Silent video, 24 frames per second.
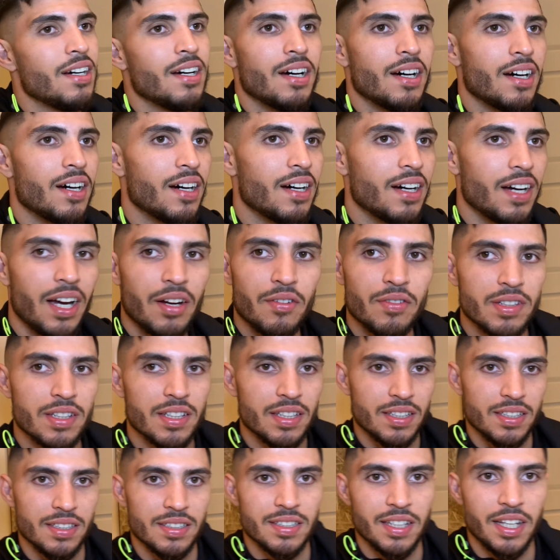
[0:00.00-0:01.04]
Uh,
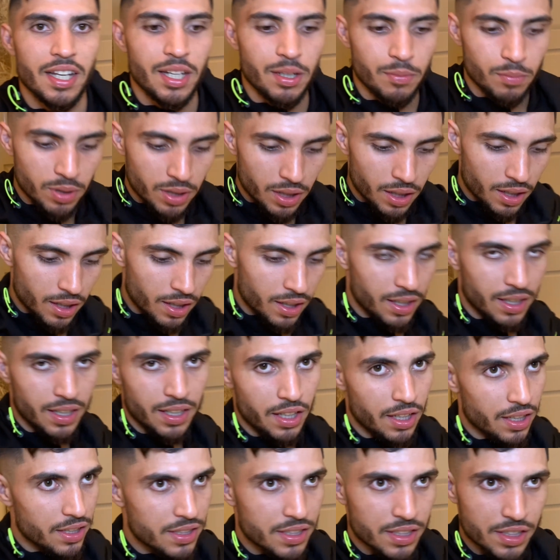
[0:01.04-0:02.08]
everything the same, uh,
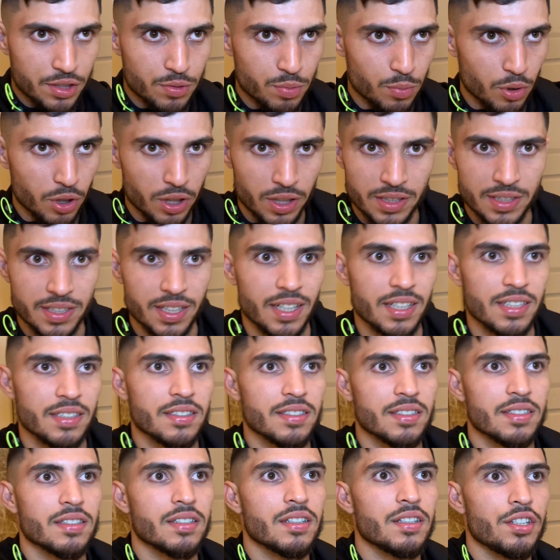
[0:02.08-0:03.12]
just more
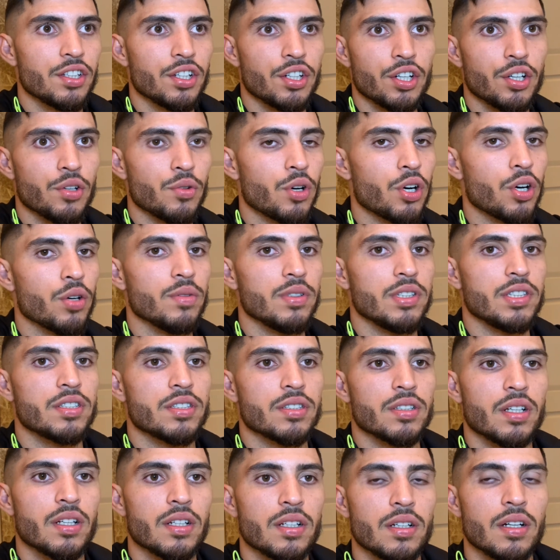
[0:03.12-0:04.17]
intense. You know, we're always
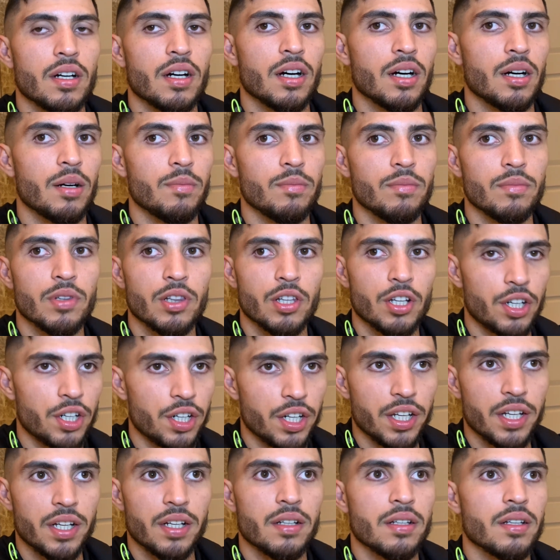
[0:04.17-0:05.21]
um,
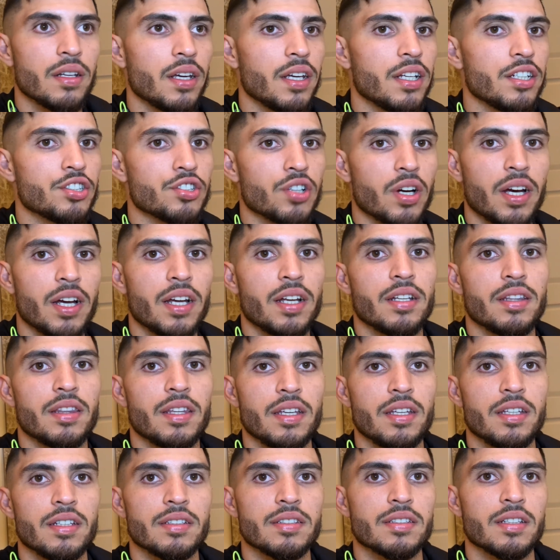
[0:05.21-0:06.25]
learning and trying
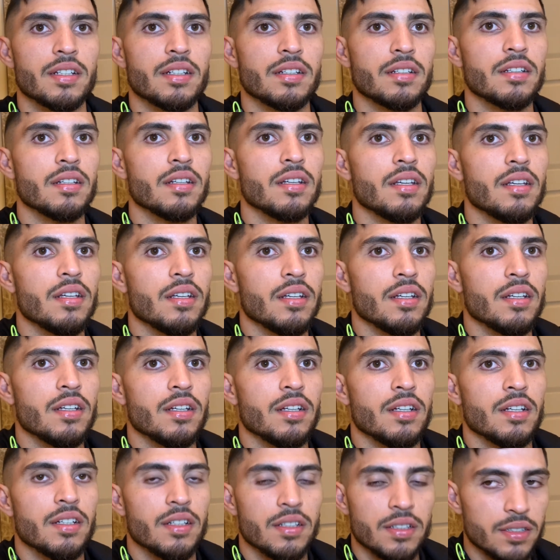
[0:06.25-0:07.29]
things, and
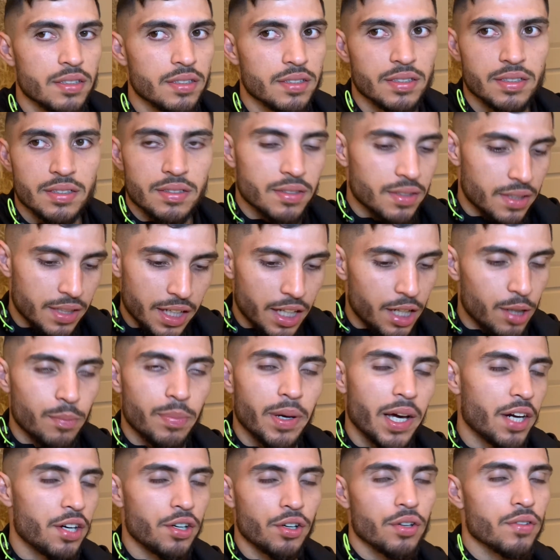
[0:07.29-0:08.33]
getting
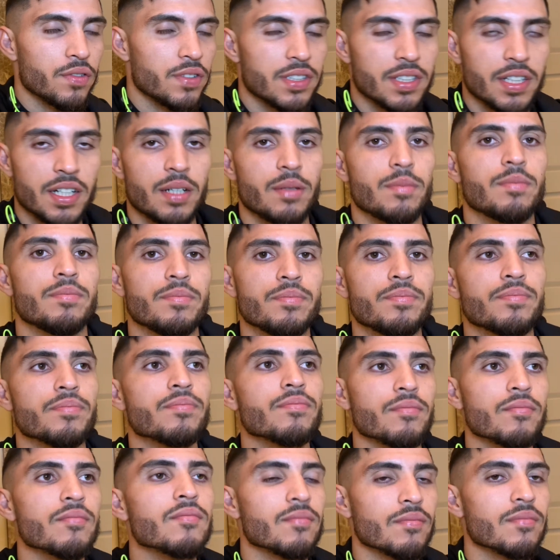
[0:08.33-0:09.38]
better over time.
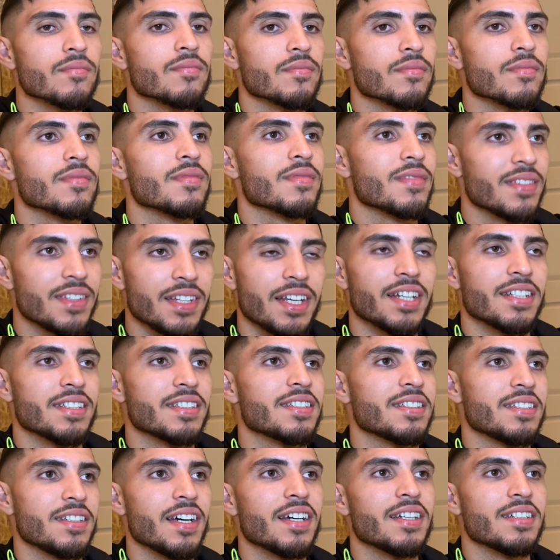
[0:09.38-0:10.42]
Trying to add little yes,
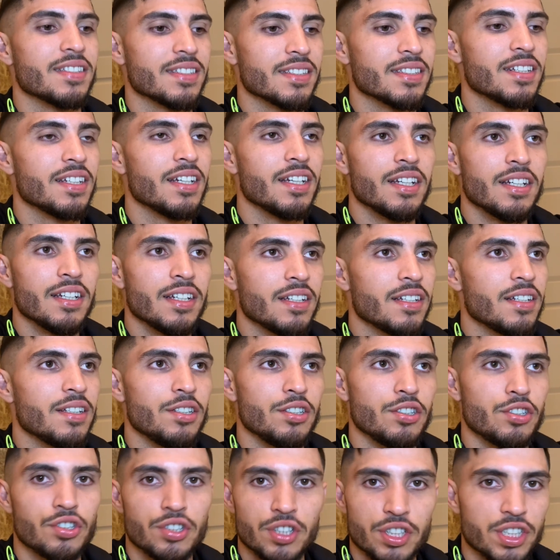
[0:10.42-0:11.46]
holes to your game.
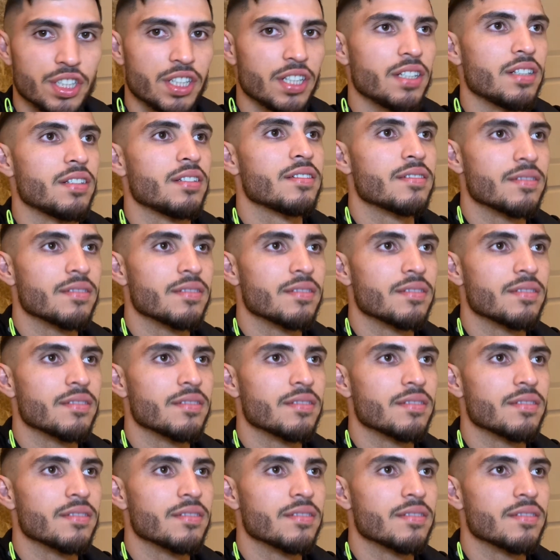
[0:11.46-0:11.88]
Nutrition.